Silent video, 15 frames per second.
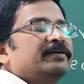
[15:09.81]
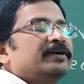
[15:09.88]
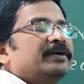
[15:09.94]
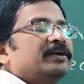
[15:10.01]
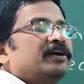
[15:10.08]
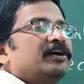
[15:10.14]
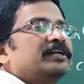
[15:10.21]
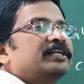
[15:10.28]
were
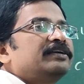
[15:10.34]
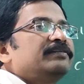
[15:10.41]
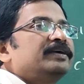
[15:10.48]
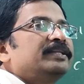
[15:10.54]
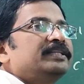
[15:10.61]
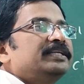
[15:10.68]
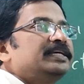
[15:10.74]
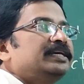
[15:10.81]
not
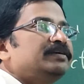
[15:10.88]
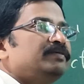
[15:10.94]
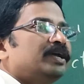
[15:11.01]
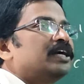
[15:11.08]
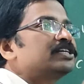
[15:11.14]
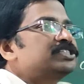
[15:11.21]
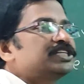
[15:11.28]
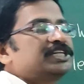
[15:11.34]
given the
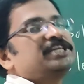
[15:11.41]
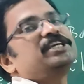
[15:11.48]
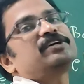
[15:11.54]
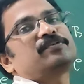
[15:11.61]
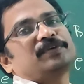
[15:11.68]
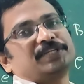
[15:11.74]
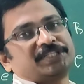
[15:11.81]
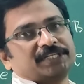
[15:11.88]
velocity
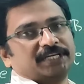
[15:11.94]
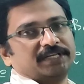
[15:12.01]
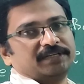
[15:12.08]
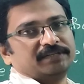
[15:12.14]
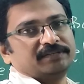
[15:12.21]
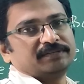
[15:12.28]
equation.